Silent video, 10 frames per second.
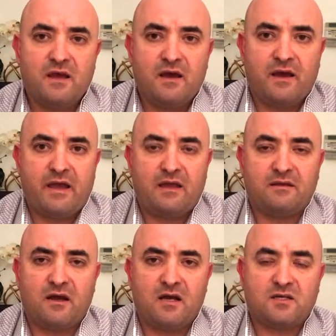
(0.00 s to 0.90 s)
And
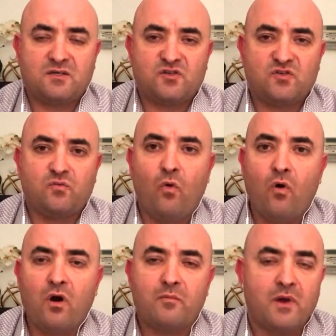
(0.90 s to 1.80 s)
uh,
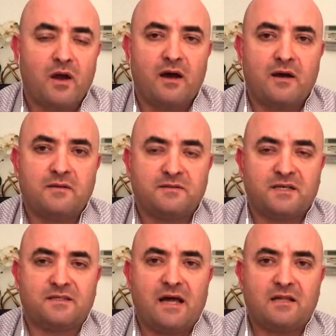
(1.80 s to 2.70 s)
swarm uh,
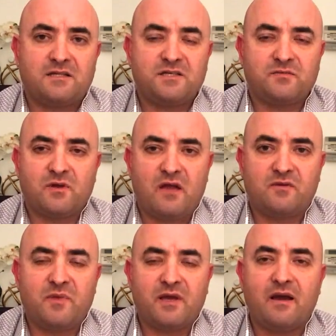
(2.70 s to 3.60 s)
technologies would have
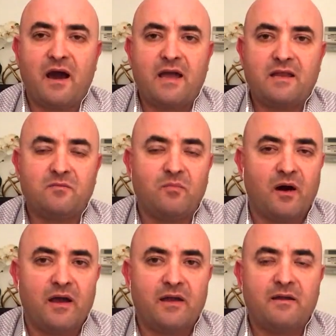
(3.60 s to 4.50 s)
to be guided
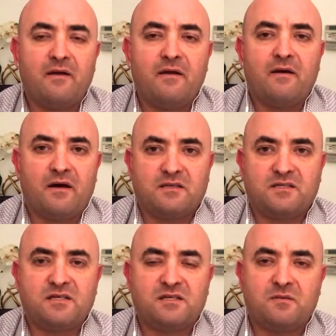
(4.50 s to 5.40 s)
by a
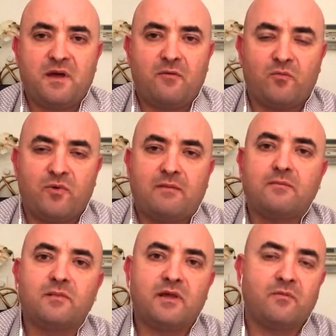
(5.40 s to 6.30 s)
system that will
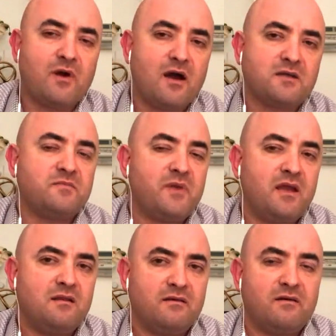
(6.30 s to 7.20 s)
probably
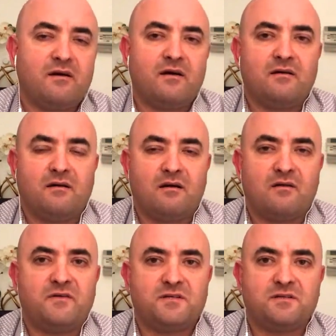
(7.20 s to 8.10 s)
approximate uh,
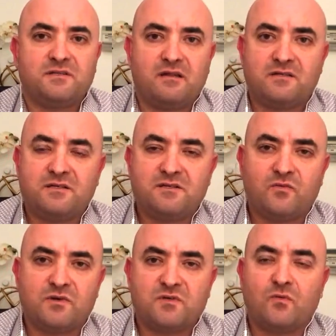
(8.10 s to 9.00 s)
artificial intelligence,
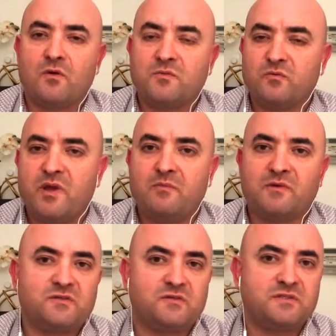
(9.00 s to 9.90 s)
where swarms will be able
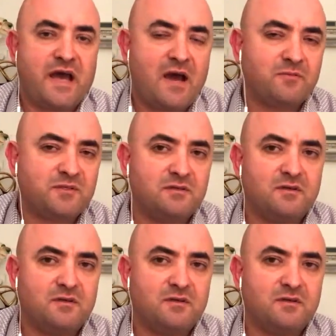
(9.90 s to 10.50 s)
to adapt